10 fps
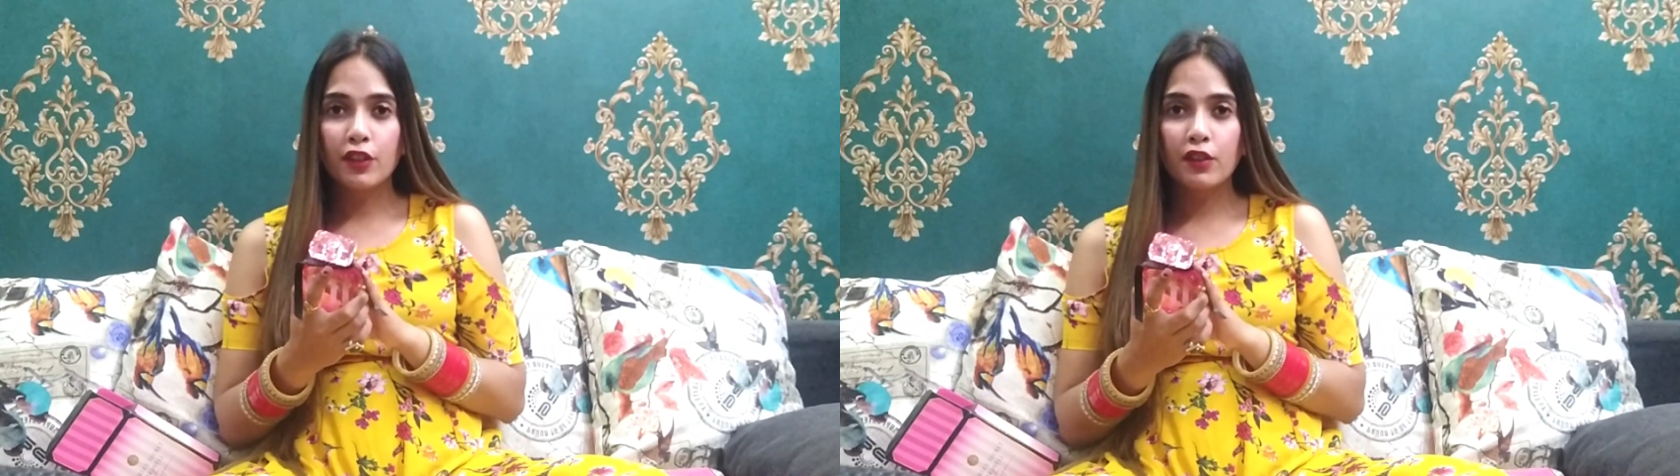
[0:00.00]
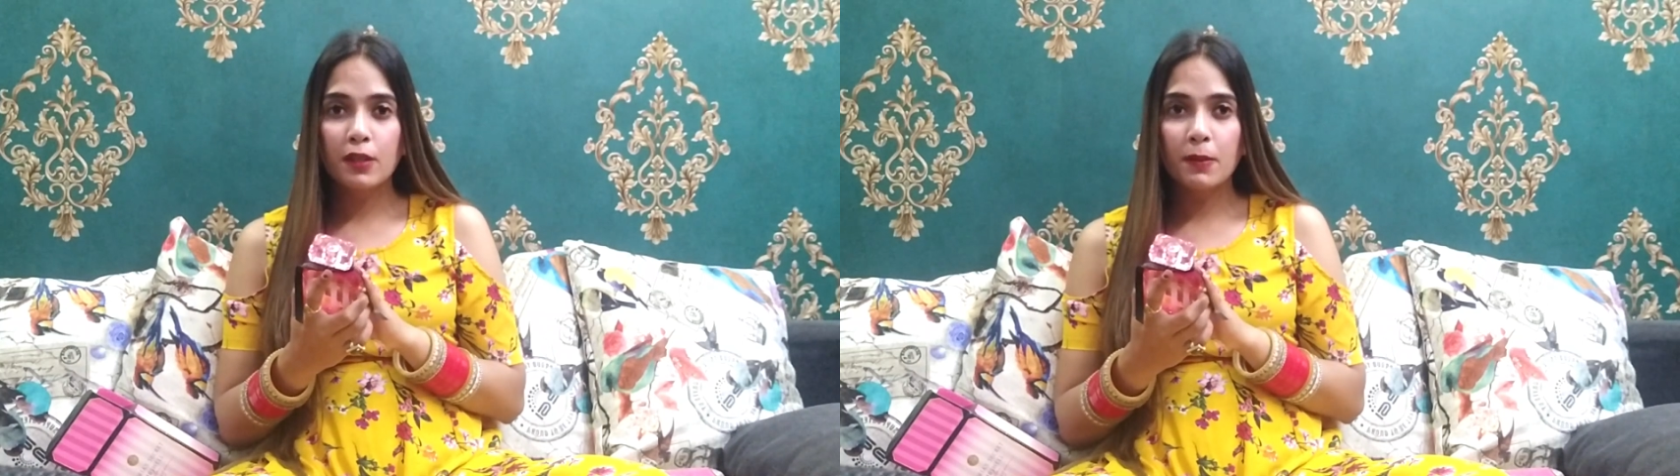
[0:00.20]

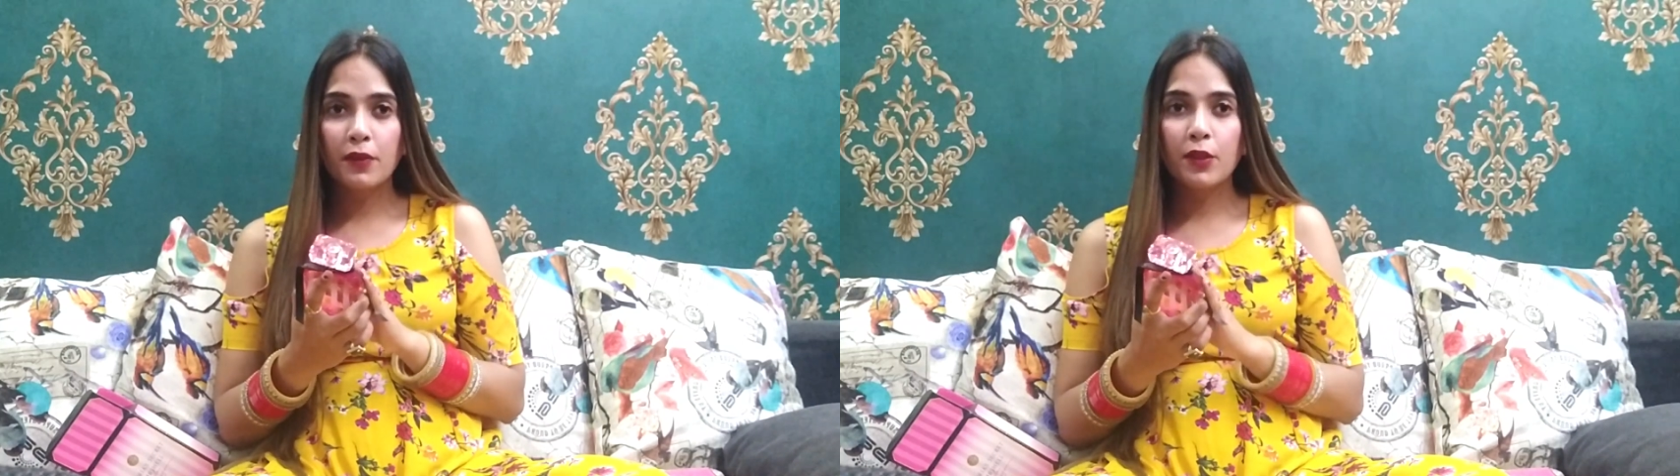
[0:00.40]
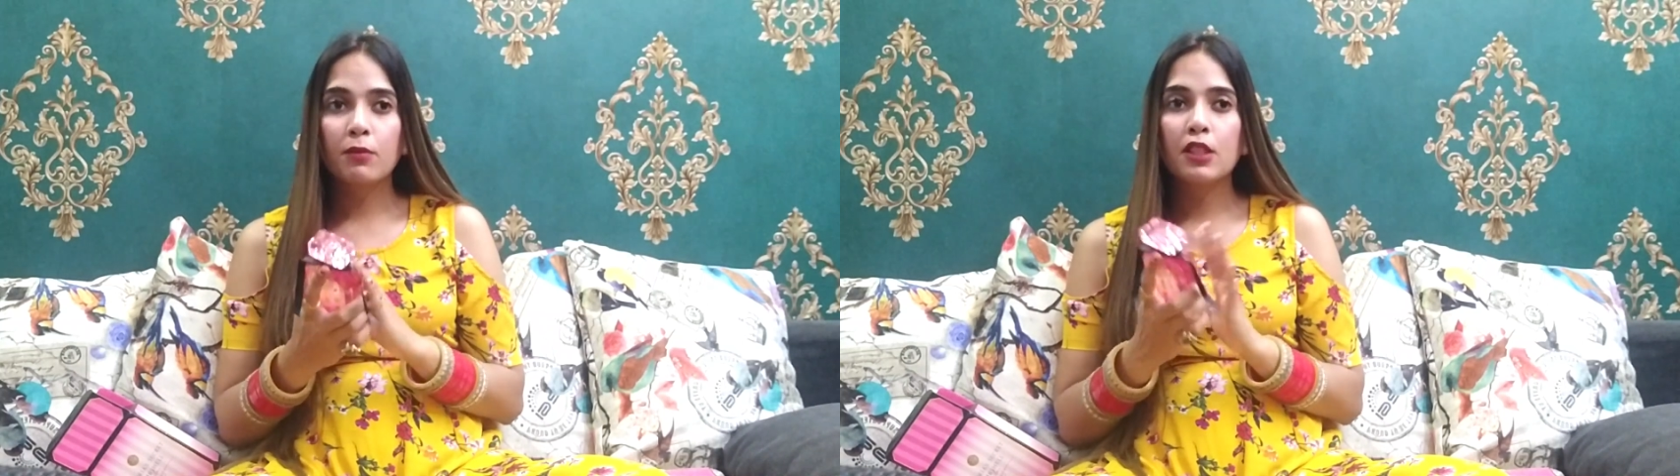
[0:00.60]
of this
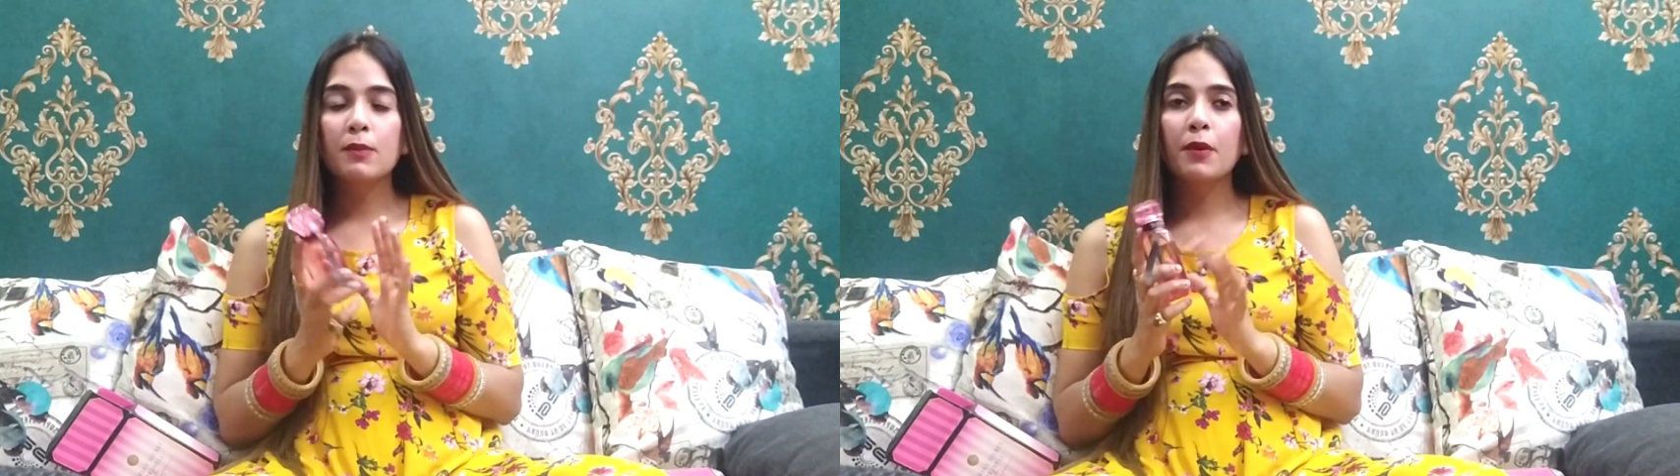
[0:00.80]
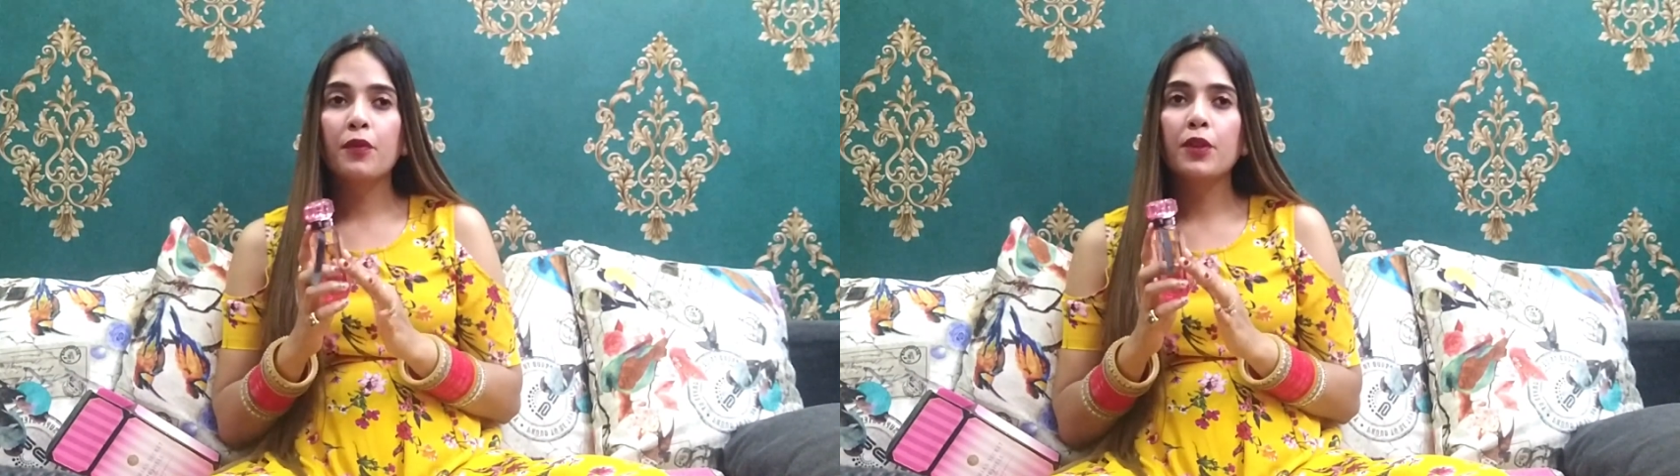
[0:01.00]

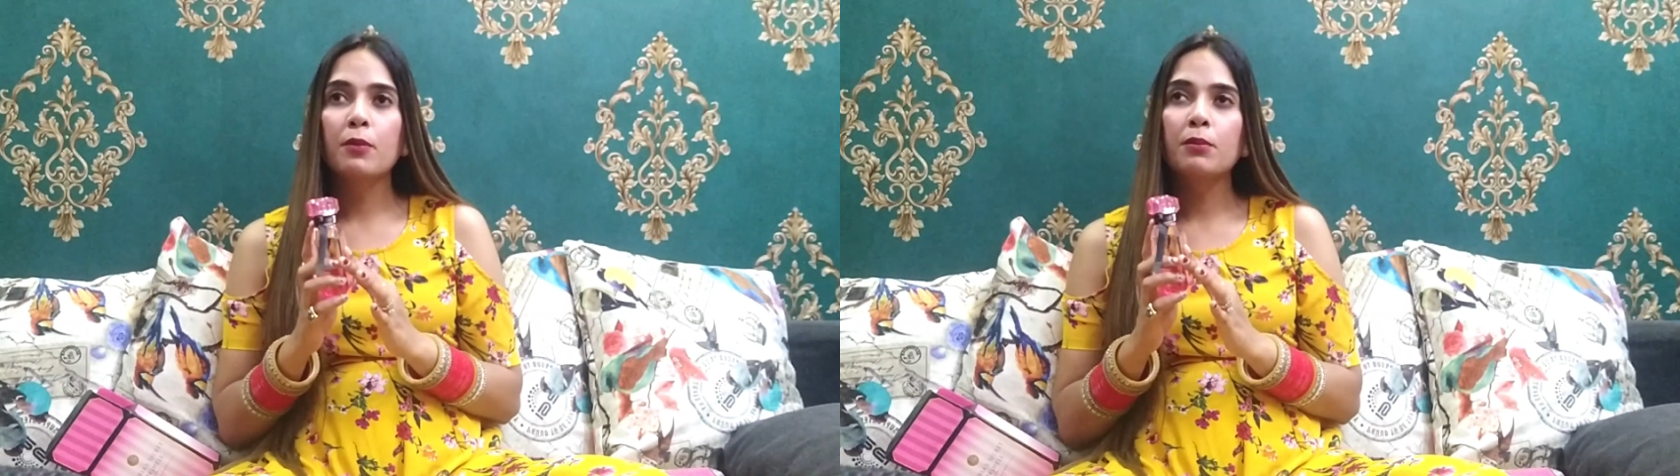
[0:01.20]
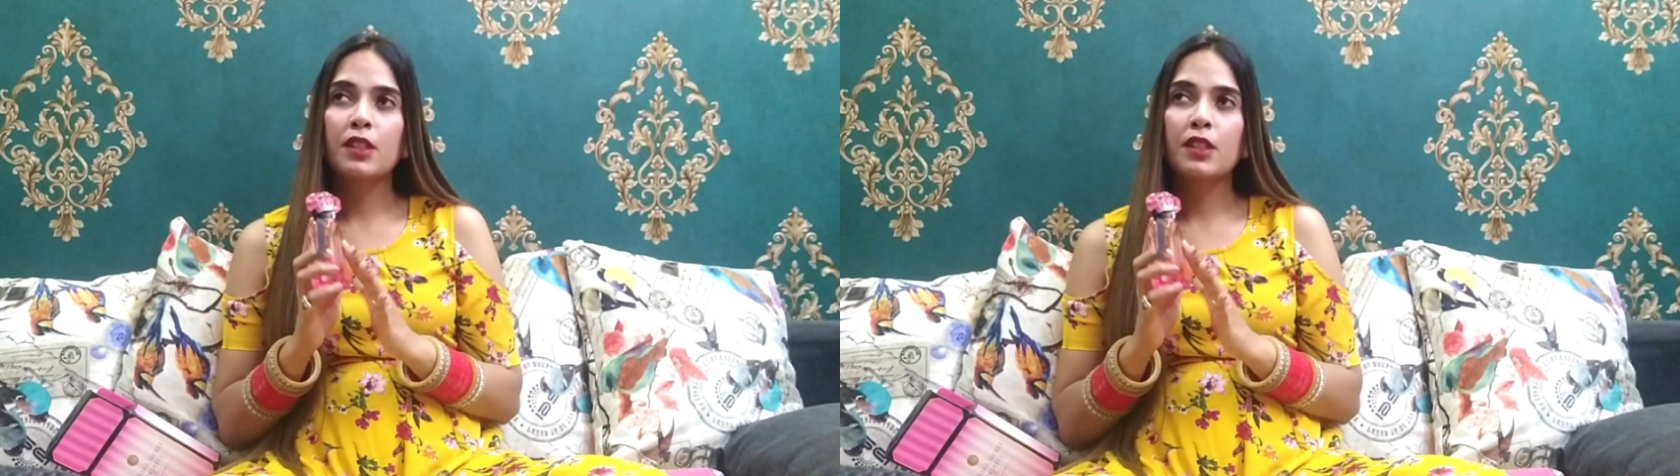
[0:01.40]
perfume